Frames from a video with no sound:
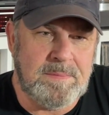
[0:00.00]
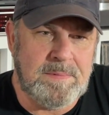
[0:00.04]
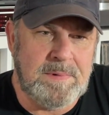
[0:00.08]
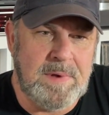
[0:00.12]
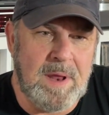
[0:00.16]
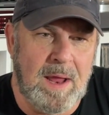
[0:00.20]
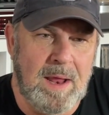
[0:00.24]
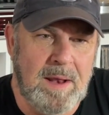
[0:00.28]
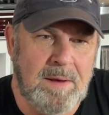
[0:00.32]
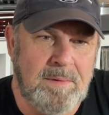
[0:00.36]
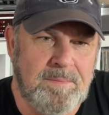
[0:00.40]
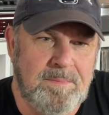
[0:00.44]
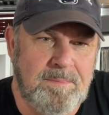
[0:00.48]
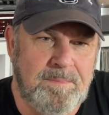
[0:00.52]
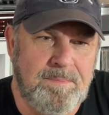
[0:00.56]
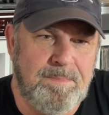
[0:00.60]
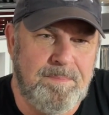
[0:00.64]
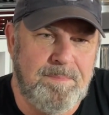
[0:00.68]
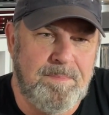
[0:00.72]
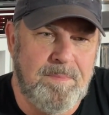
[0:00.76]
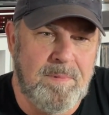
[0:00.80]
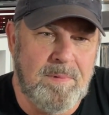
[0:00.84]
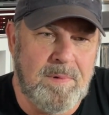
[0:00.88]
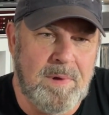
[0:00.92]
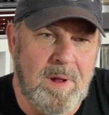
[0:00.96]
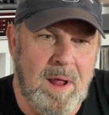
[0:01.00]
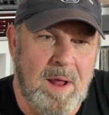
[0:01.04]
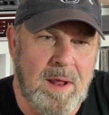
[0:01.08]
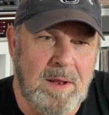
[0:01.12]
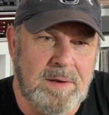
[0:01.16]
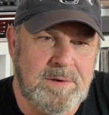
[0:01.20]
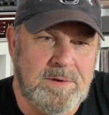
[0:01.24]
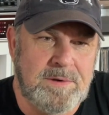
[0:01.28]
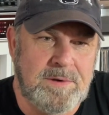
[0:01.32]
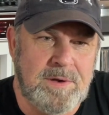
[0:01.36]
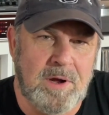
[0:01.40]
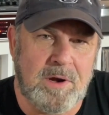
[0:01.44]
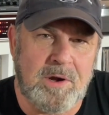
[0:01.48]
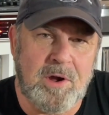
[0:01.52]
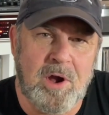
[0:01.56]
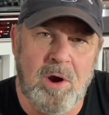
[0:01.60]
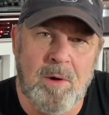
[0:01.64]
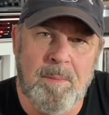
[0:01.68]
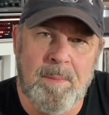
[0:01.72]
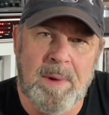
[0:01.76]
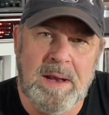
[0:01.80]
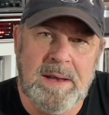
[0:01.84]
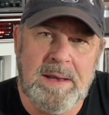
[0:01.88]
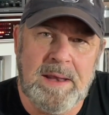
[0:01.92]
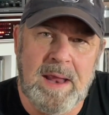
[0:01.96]
I, I, took care
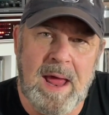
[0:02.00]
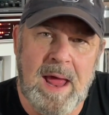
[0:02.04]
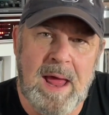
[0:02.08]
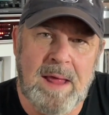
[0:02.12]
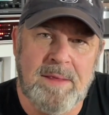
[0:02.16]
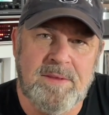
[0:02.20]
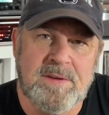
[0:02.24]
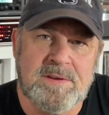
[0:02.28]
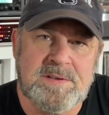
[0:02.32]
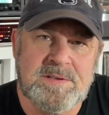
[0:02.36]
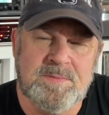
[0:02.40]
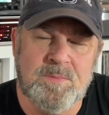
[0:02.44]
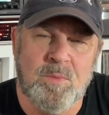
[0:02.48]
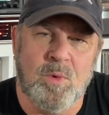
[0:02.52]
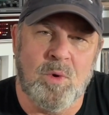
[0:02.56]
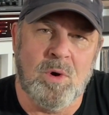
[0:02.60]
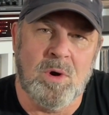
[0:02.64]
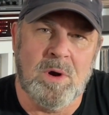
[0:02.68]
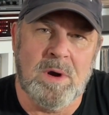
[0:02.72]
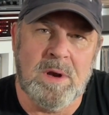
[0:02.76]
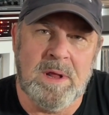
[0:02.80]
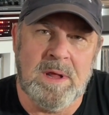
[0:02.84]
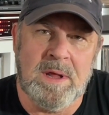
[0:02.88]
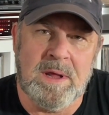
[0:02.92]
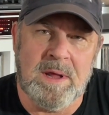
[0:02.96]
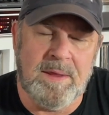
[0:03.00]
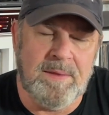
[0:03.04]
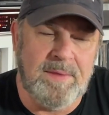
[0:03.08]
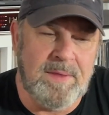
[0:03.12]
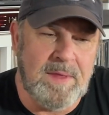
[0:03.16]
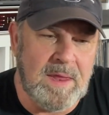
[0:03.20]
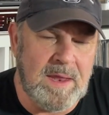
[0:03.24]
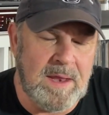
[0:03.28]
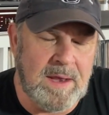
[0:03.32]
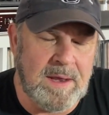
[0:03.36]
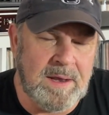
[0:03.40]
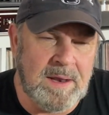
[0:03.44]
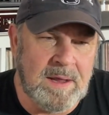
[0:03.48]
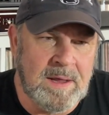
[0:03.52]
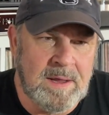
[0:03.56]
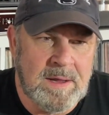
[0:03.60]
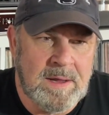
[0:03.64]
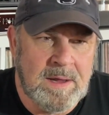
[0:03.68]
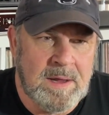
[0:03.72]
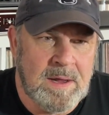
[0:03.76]
of my dad this morning and then